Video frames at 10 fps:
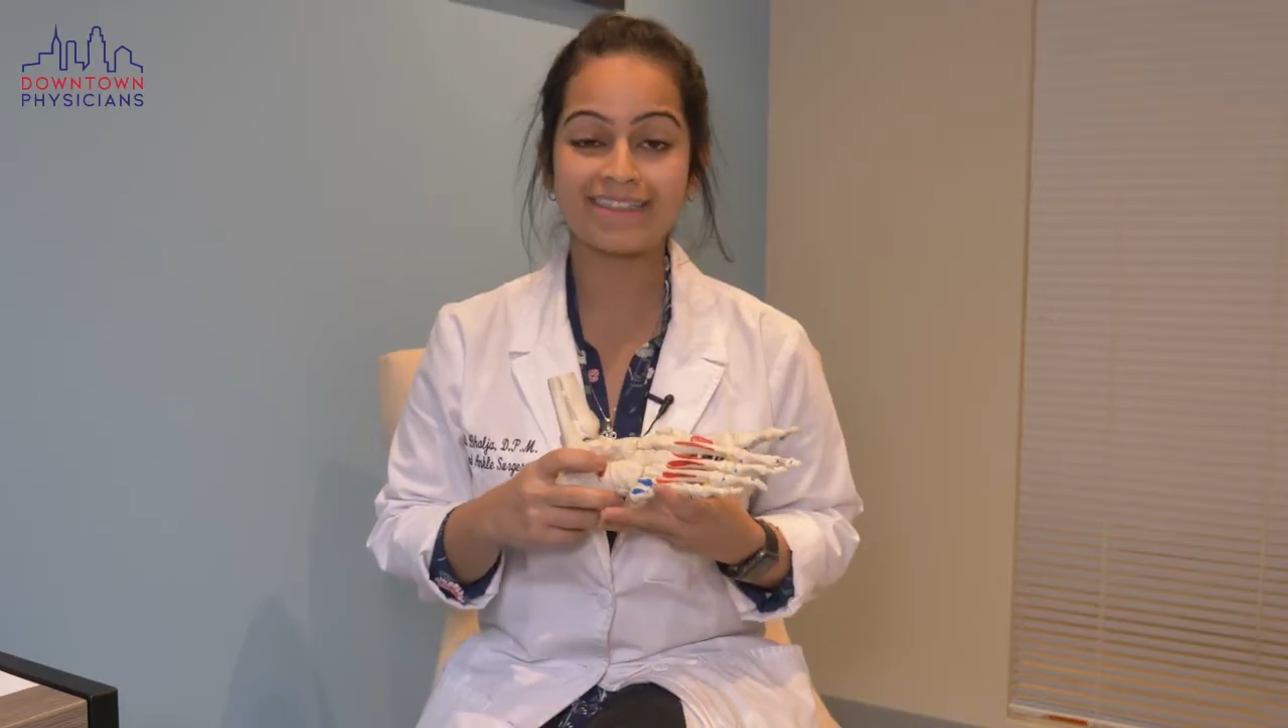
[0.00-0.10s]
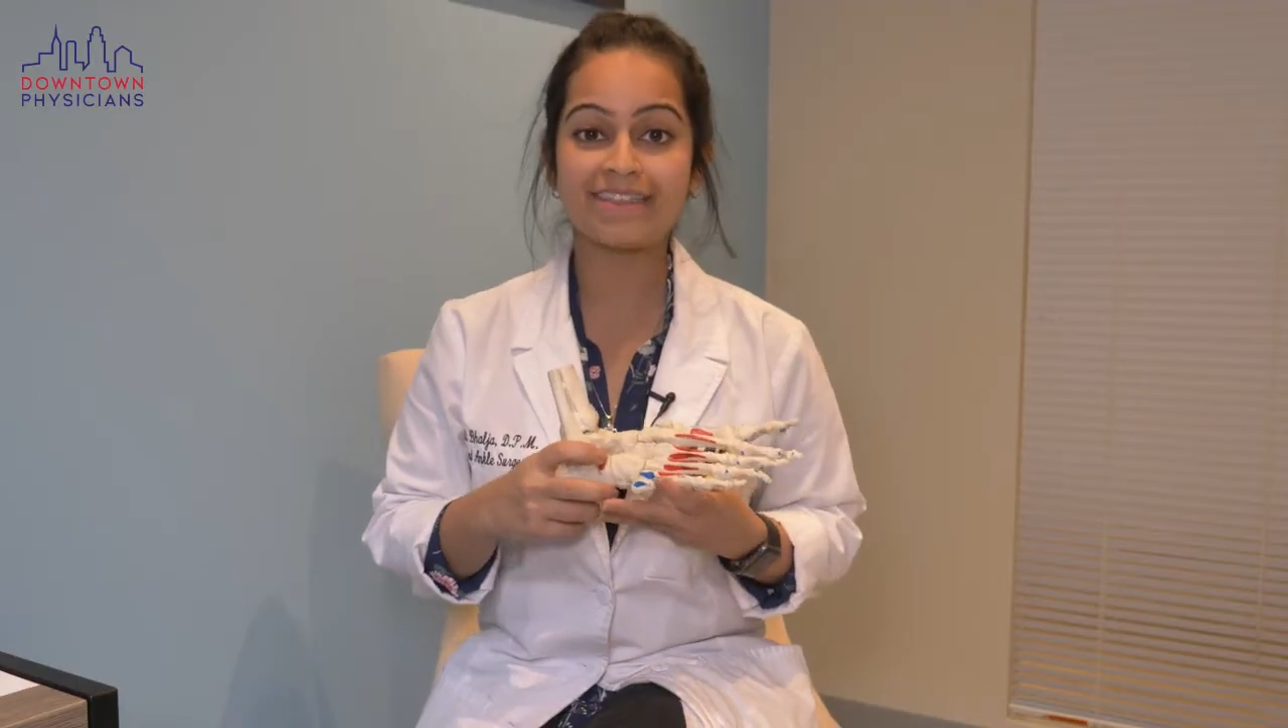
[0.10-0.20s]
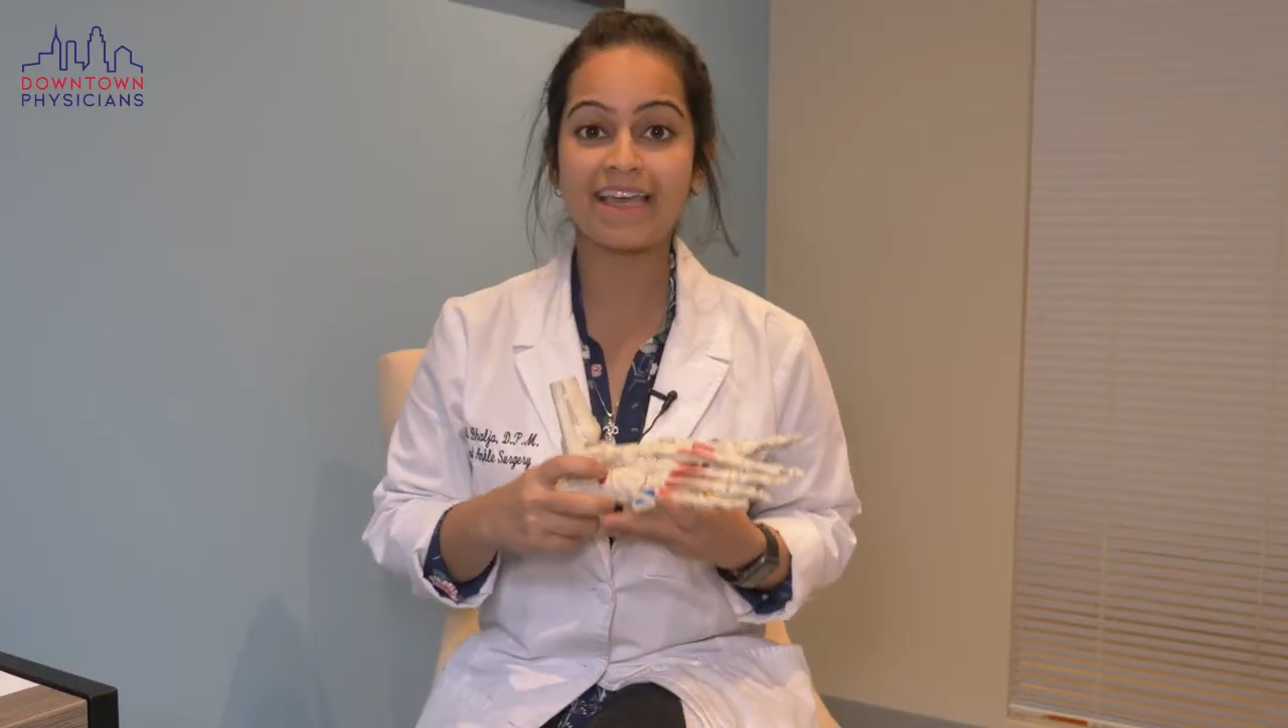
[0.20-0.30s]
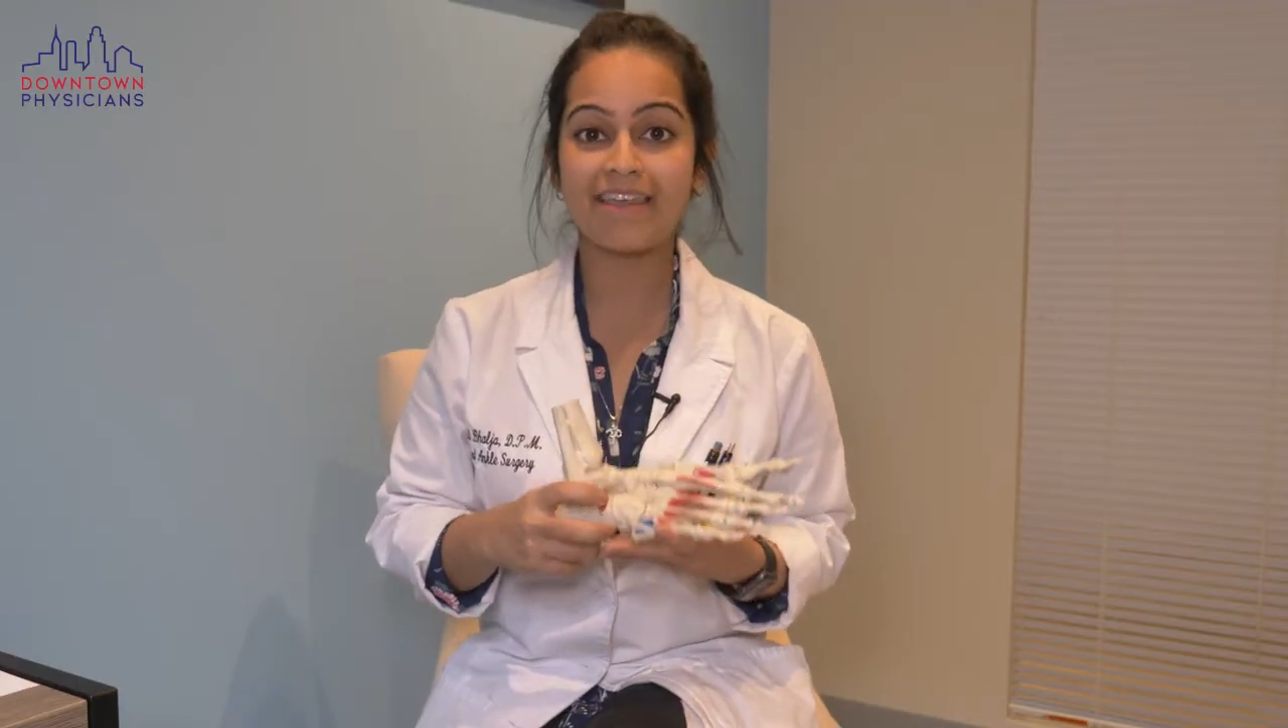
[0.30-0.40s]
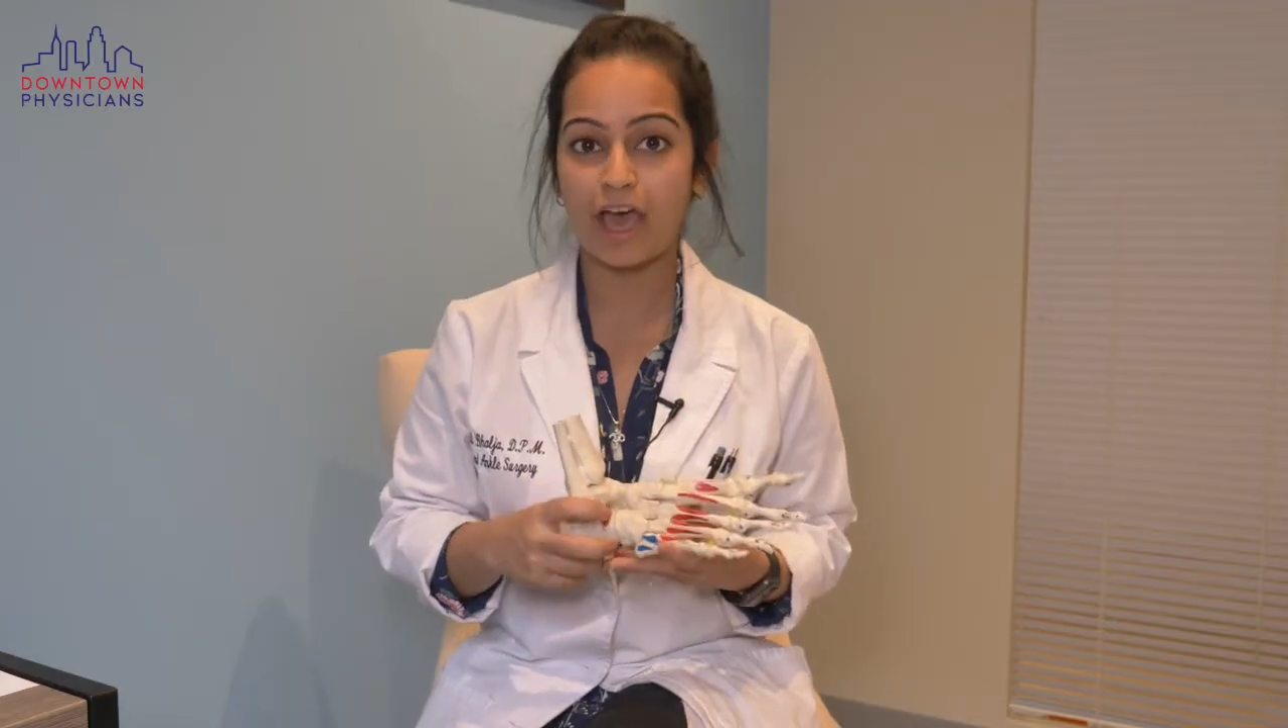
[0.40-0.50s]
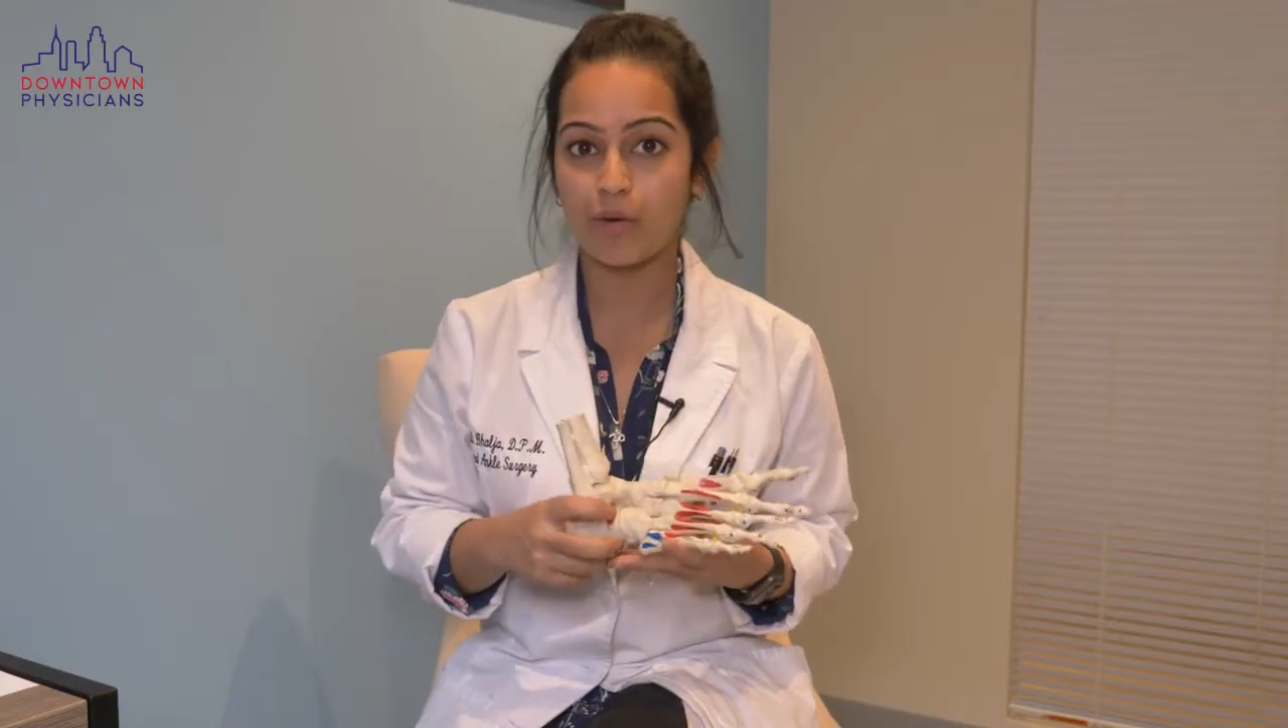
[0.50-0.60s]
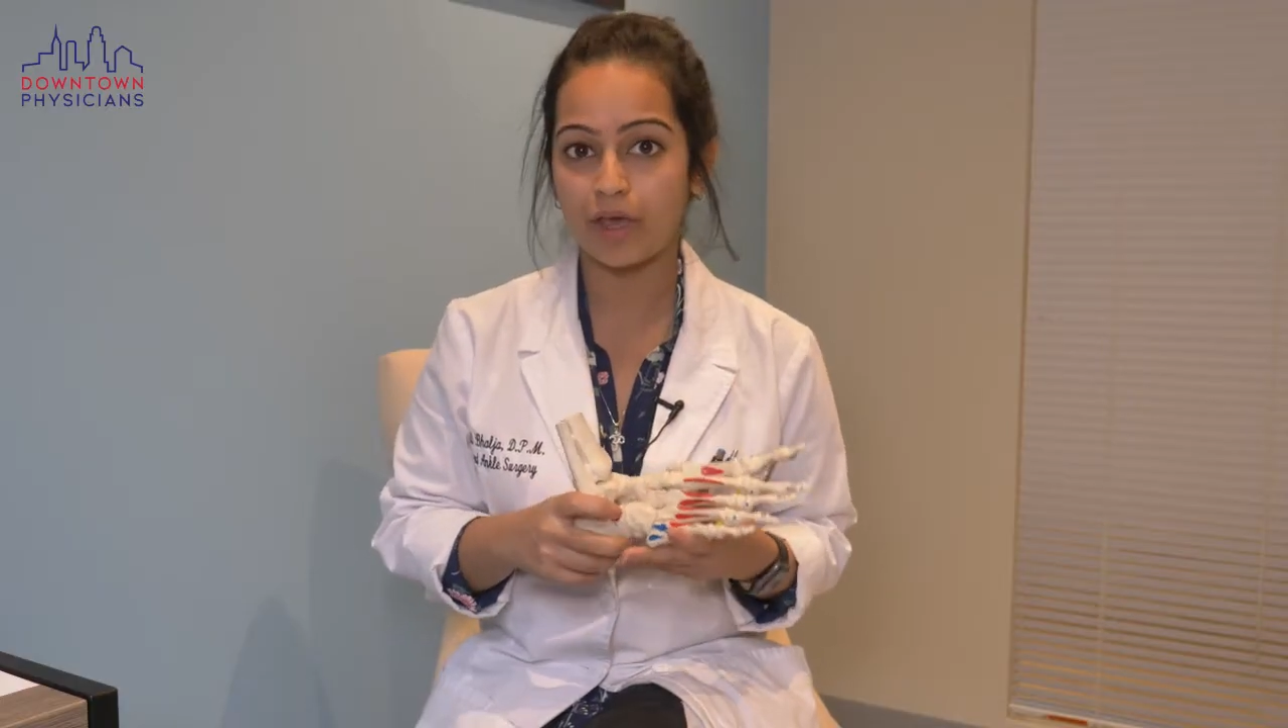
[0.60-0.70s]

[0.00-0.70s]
stay that